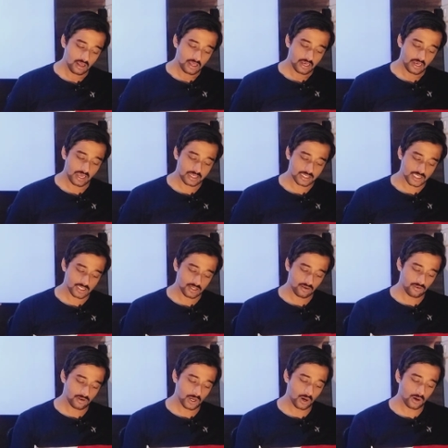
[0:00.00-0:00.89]
Next,
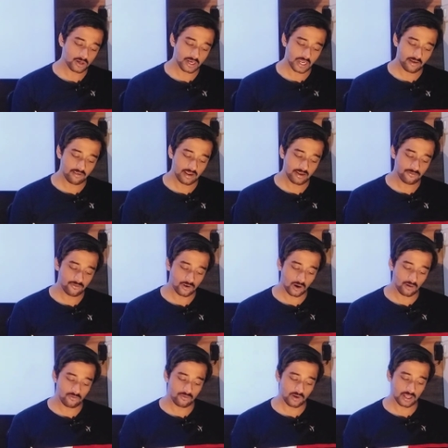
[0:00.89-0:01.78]
you are traveling
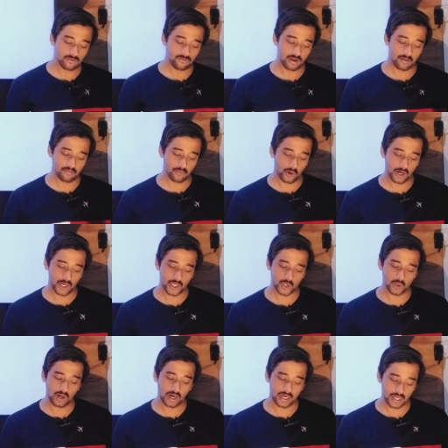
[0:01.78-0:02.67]
from one waypoint
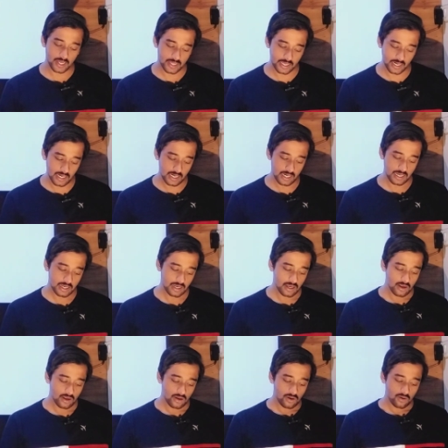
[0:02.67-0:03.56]
to another.
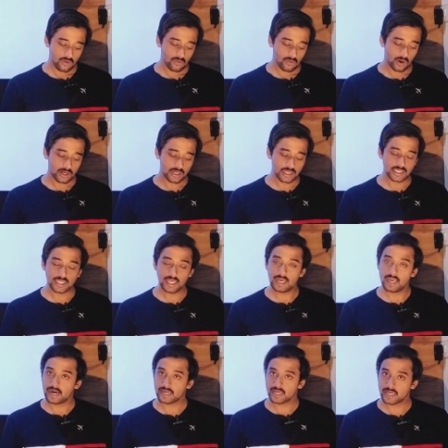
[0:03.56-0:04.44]
What is the
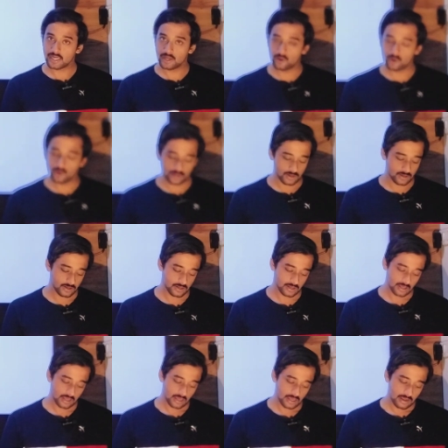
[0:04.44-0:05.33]
latitude
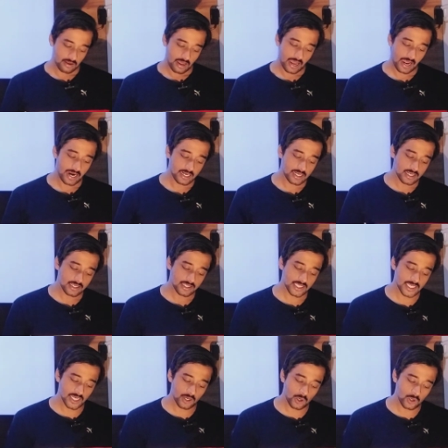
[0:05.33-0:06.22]
at
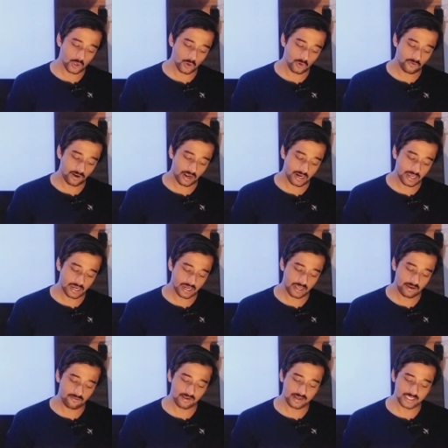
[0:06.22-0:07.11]
025
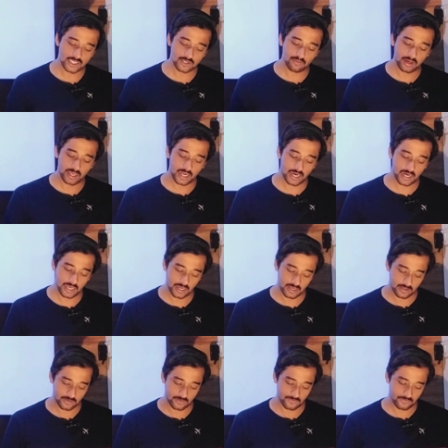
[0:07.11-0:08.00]
degree west
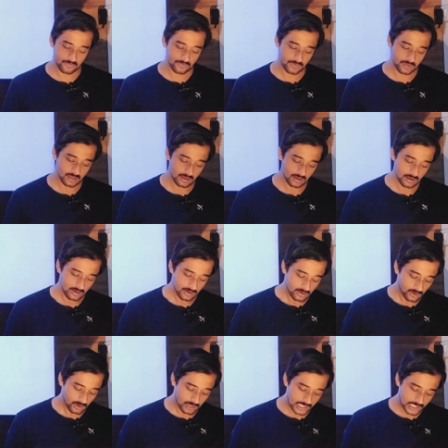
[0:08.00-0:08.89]
meridian?
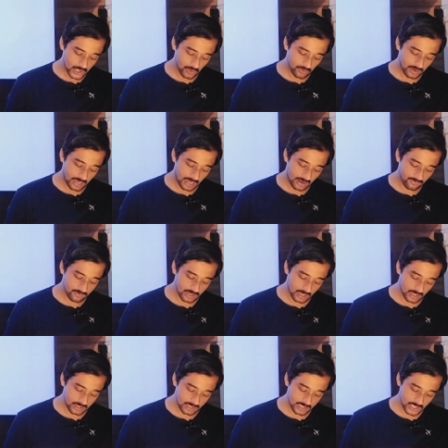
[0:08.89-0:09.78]
Okay, so we have
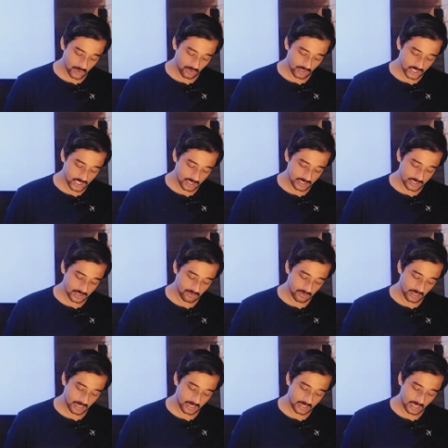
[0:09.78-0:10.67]
done these questions
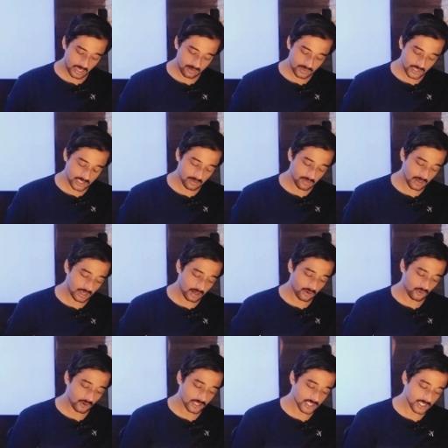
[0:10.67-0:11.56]
many times, similar
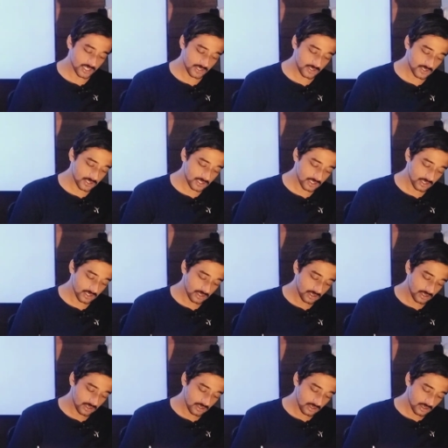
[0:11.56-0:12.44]
questions.
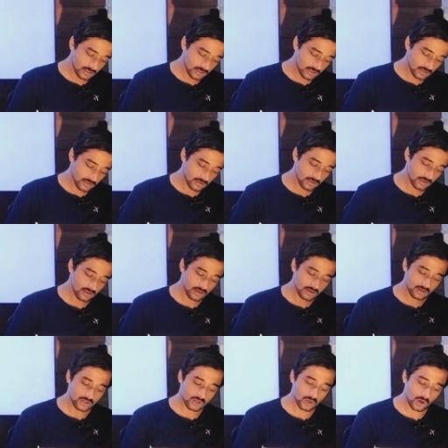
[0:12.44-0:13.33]

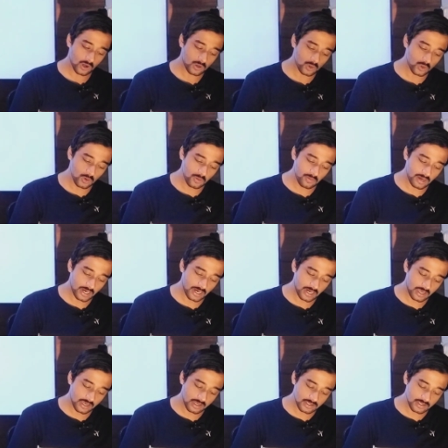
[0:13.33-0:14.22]
Draw two
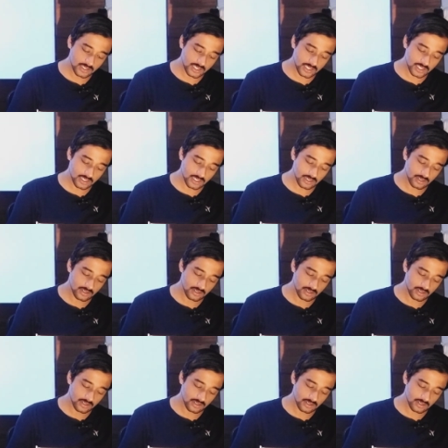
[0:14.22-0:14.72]
meridians.